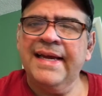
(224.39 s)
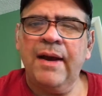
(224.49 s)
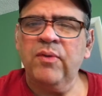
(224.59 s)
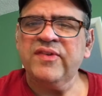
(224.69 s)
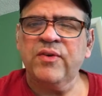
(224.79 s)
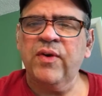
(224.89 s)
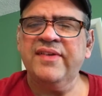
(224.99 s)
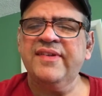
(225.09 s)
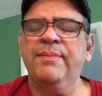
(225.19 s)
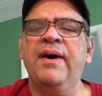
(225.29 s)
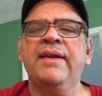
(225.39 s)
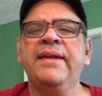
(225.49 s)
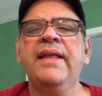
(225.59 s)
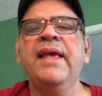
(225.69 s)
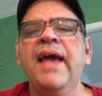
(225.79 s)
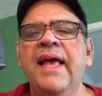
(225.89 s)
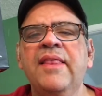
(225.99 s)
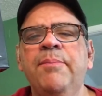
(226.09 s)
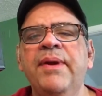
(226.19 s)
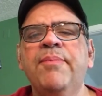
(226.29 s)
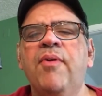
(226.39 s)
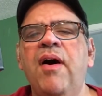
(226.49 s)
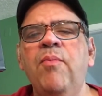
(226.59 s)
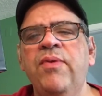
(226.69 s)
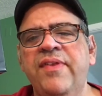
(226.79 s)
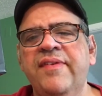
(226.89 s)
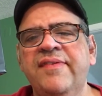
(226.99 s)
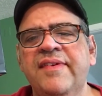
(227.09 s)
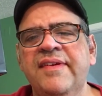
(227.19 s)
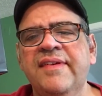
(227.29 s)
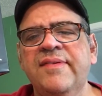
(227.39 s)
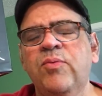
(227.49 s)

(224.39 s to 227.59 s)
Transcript: I wasn't crazy about it, and the big problem with this is,